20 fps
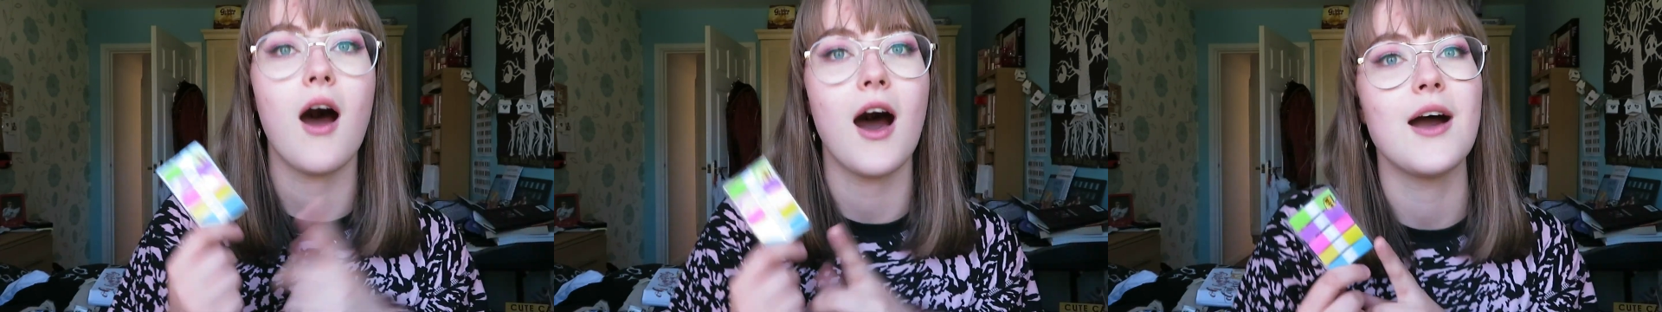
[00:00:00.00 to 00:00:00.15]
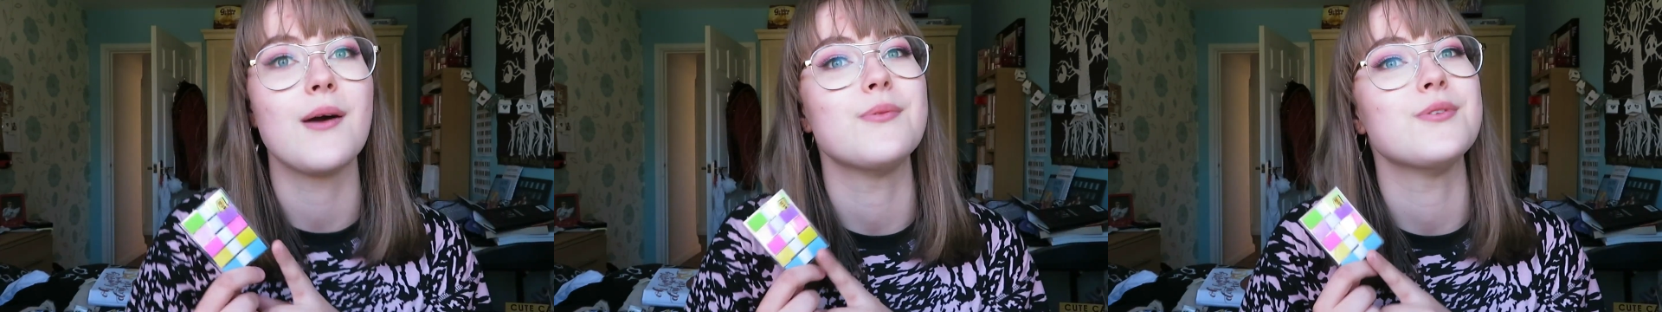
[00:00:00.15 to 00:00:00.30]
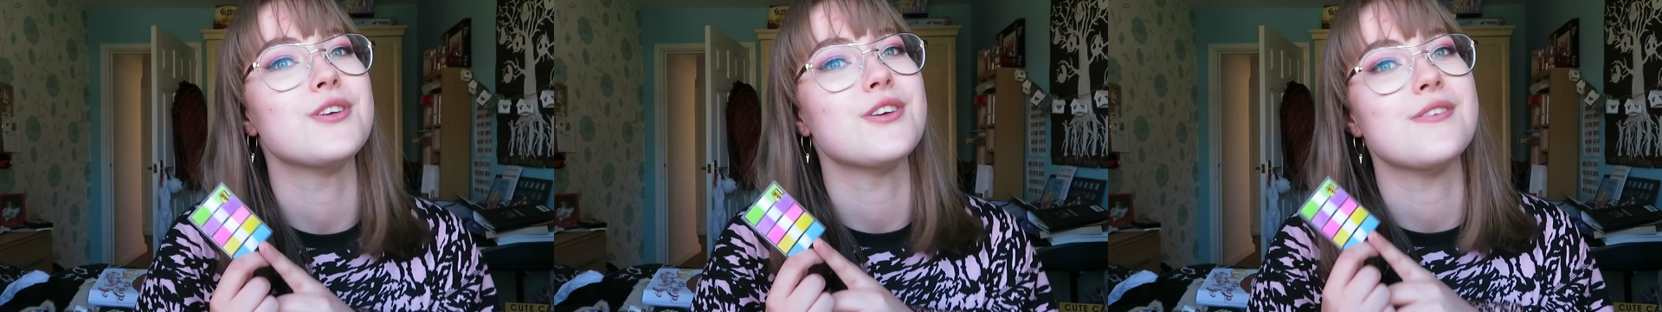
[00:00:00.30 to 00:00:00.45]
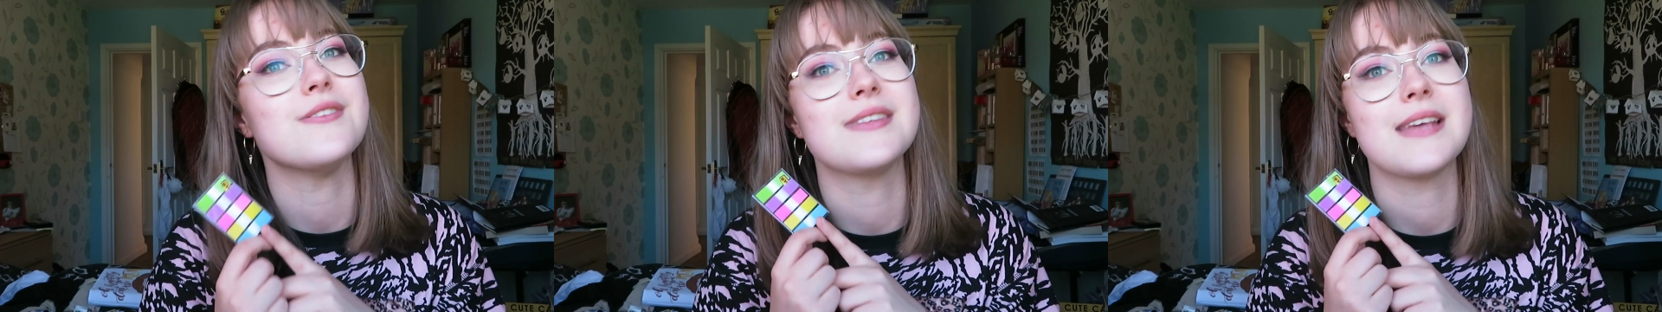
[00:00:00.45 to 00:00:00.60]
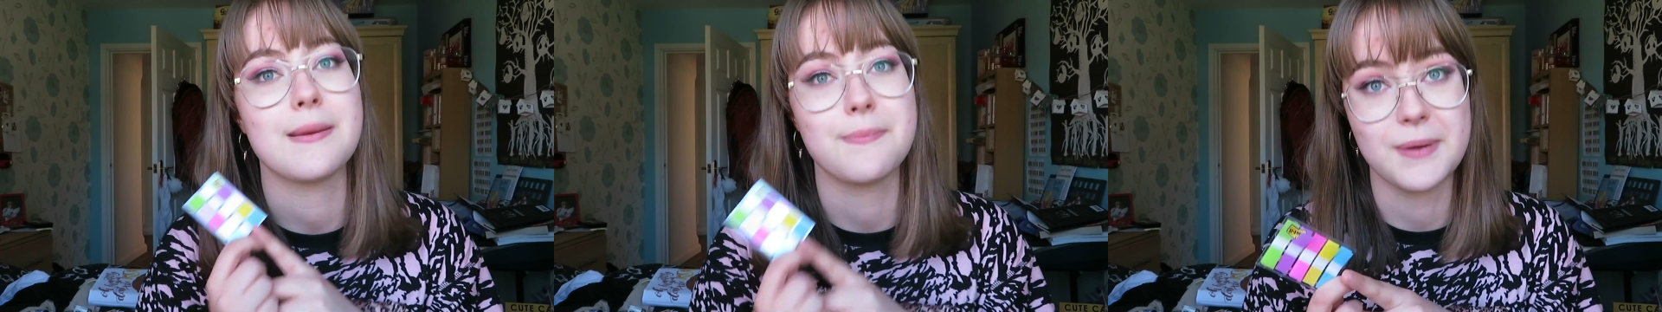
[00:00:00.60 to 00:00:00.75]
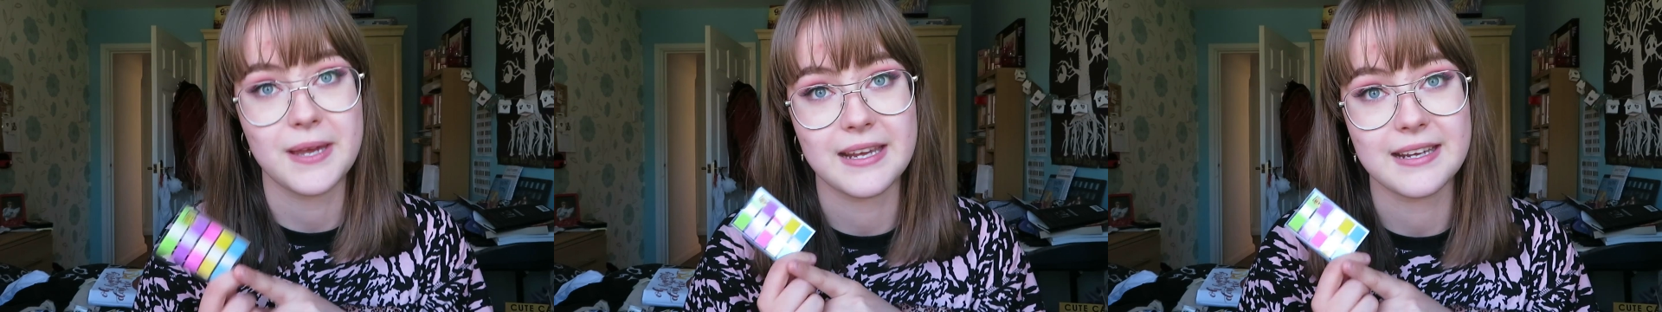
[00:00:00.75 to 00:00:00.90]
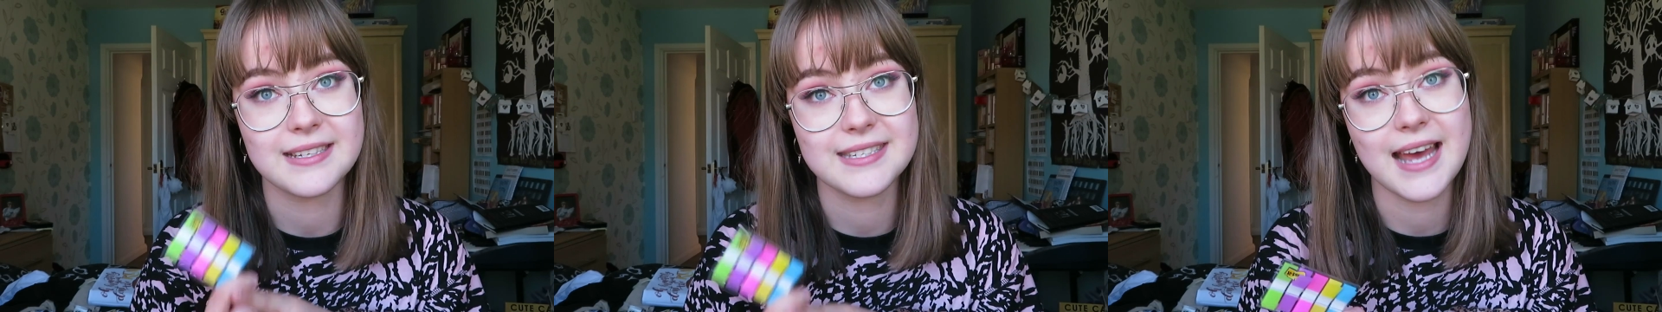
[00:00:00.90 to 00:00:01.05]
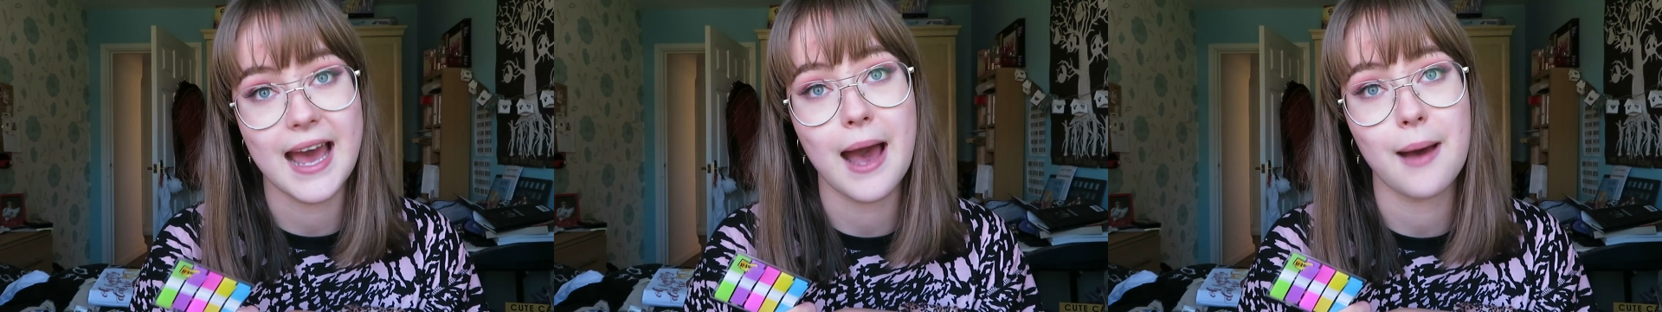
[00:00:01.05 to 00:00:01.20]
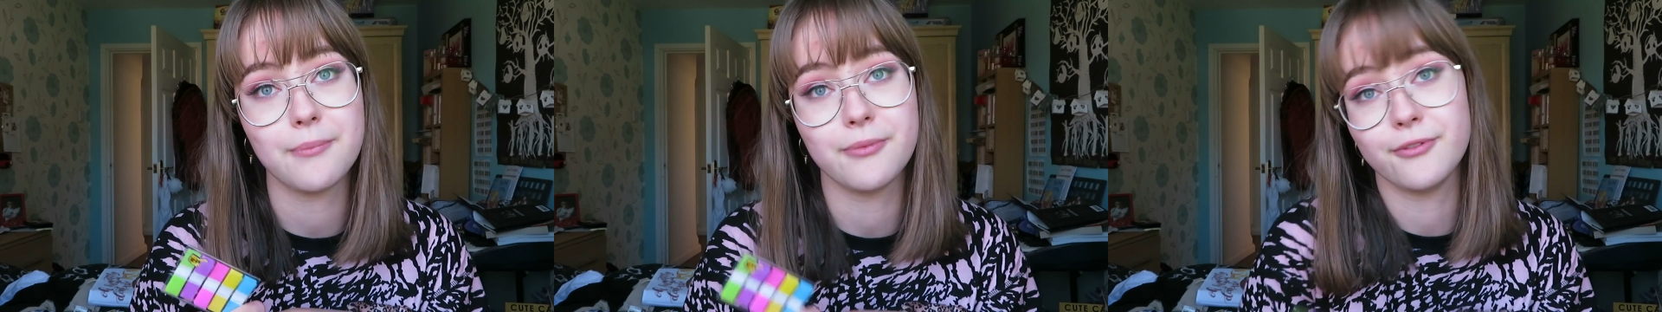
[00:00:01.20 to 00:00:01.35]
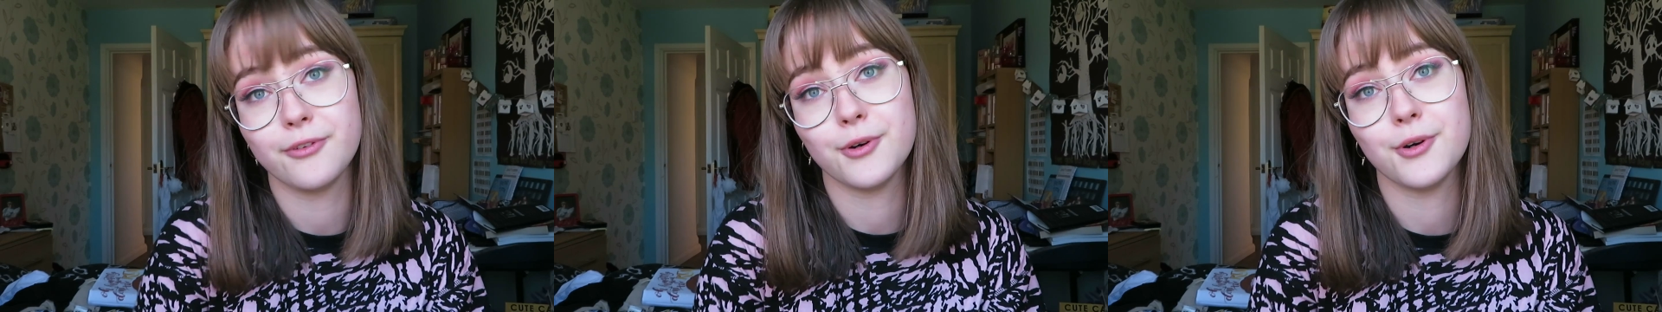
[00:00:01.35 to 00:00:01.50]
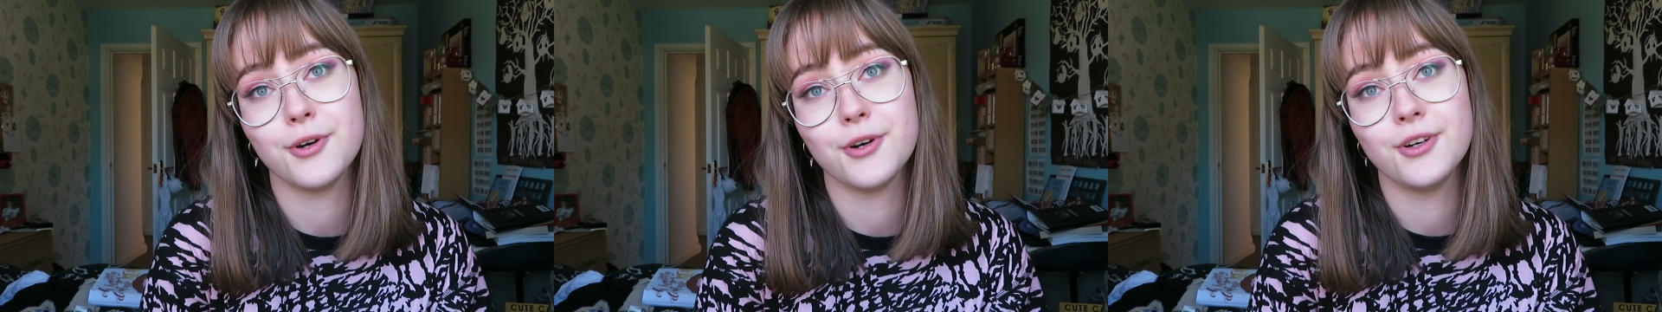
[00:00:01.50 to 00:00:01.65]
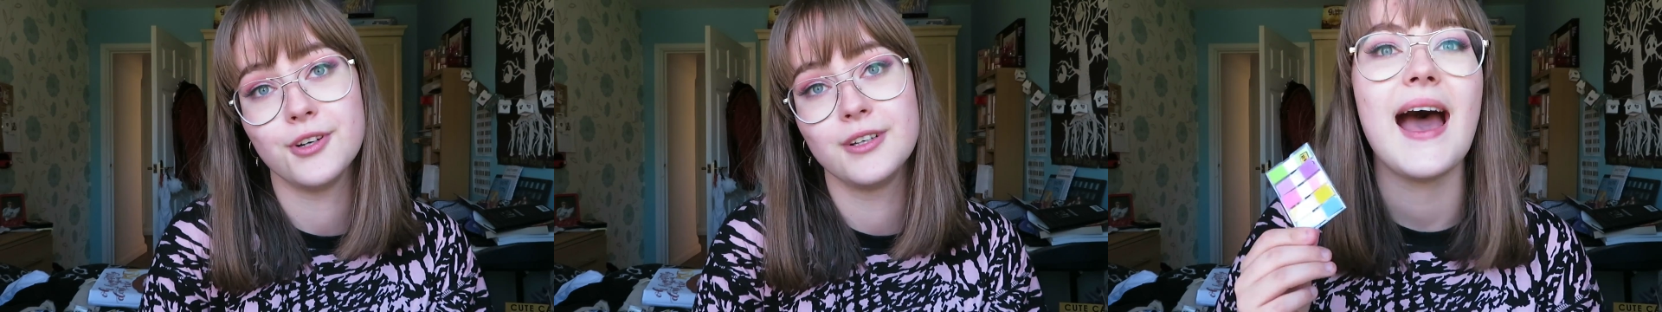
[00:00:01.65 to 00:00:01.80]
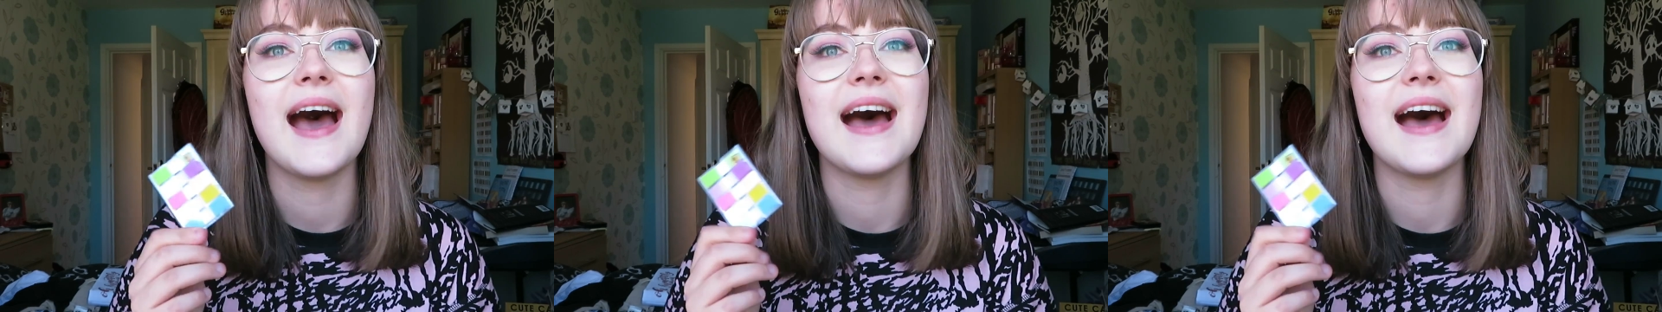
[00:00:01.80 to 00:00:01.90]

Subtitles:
I will use a pink tab for.